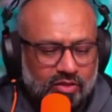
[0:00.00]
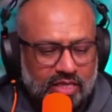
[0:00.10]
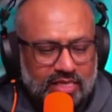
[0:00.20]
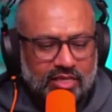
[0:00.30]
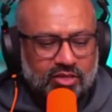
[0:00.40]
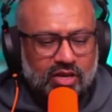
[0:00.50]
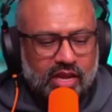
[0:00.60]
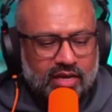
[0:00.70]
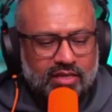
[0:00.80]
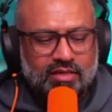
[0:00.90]
So this
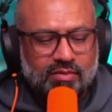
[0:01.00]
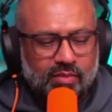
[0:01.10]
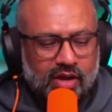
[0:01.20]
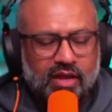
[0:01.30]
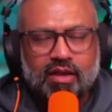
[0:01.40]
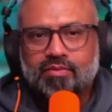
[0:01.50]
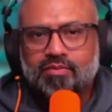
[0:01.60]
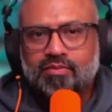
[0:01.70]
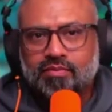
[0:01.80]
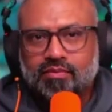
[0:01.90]
actually ends my
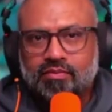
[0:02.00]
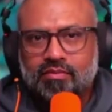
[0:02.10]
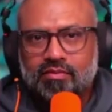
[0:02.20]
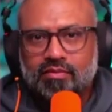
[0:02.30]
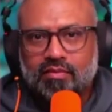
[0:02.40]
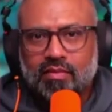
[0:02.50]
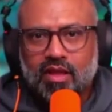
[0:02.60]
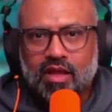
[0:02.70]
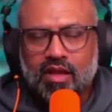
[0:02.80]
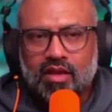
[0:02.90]

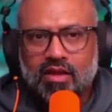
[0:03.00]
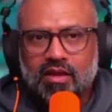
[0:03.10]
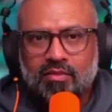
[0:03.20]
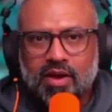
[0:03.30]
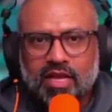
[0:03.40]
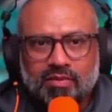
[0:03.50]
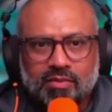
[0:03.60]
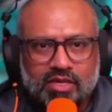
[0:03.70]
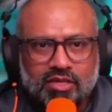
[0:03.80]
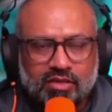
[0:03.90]
my
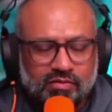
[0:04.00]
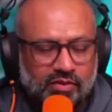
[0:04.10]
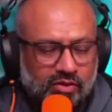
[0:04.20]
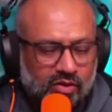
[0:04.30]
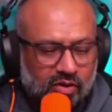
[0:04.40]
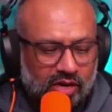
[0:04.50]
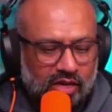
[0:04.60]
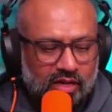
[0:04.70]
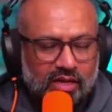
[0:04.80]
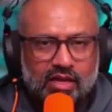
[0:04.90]
exploration with you all.
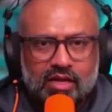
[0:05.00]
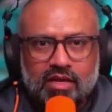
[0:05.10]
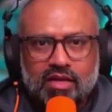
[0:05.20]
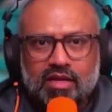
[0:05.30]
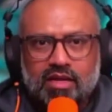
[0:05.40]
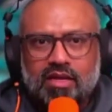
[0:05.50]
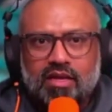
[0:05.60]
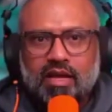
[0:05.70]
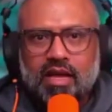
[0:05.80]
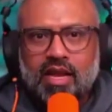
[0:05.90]

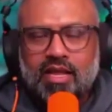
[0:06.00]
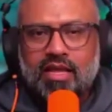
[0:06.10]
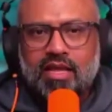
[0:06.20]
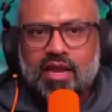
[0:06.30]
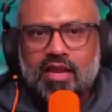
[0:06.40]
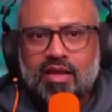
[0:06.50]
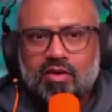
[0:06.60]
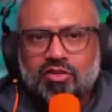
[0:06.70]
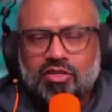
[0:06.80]
Any